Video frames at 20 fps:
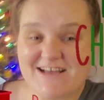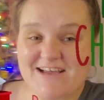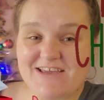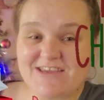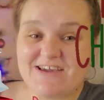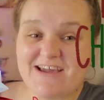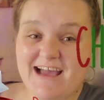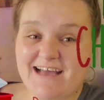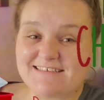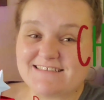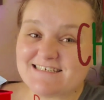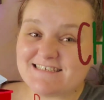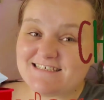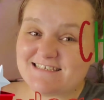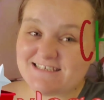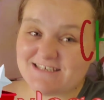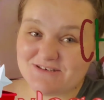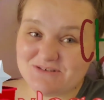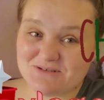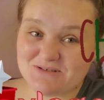You guys
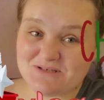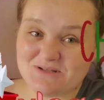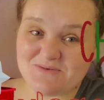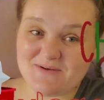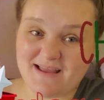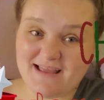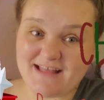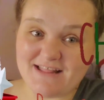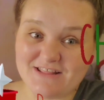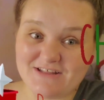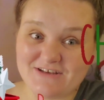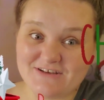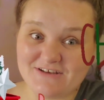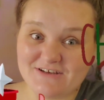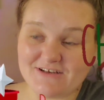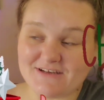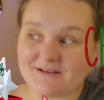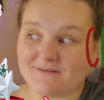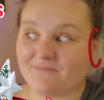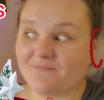excuse the way I
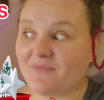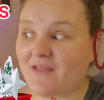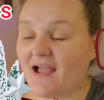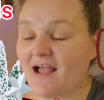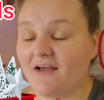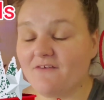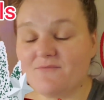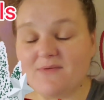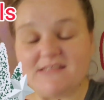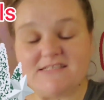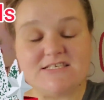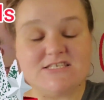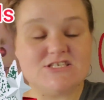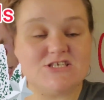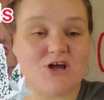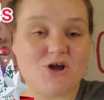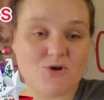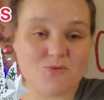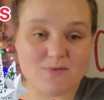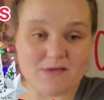look. I have been
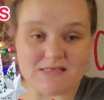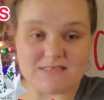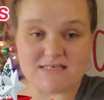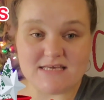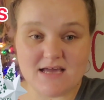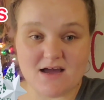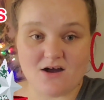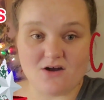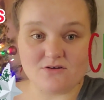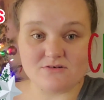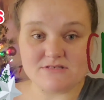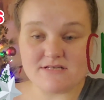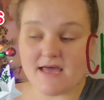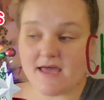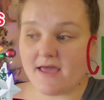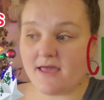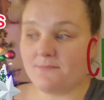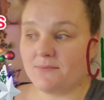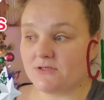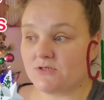so busy all
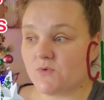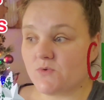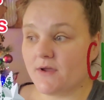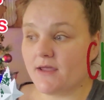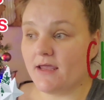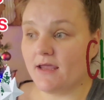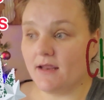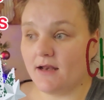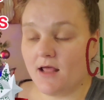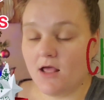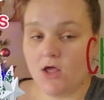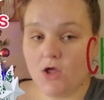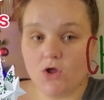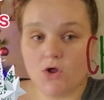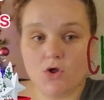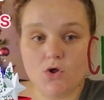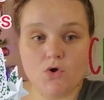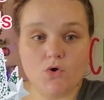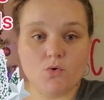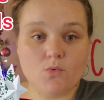day between
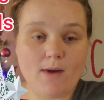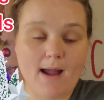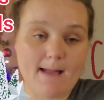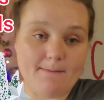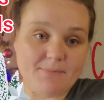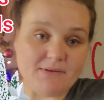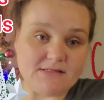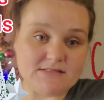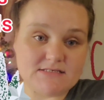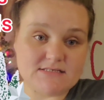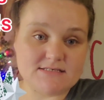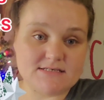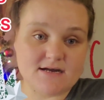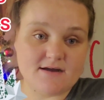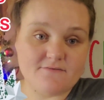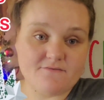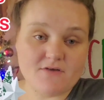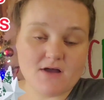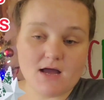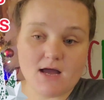wrapping
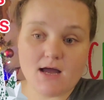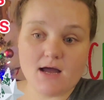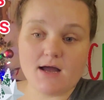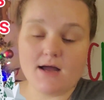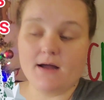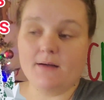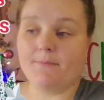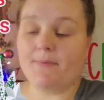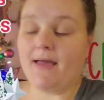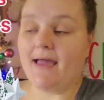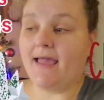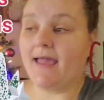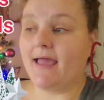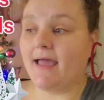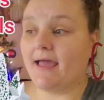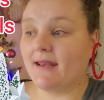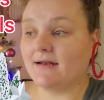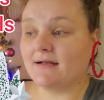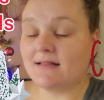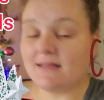stuff up
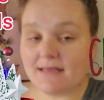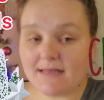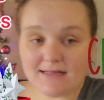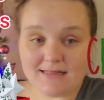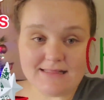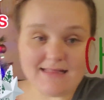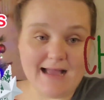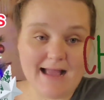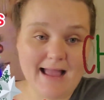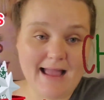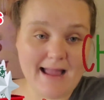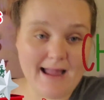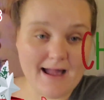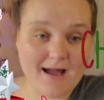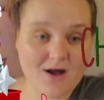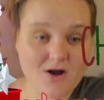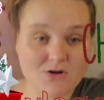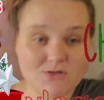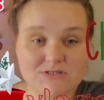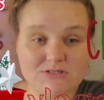and cleaning the
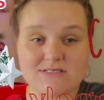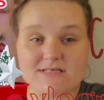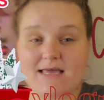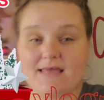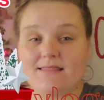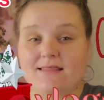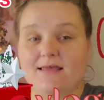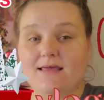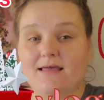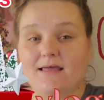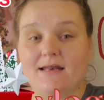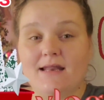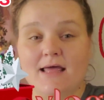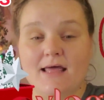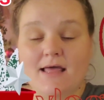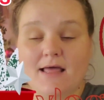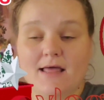house and then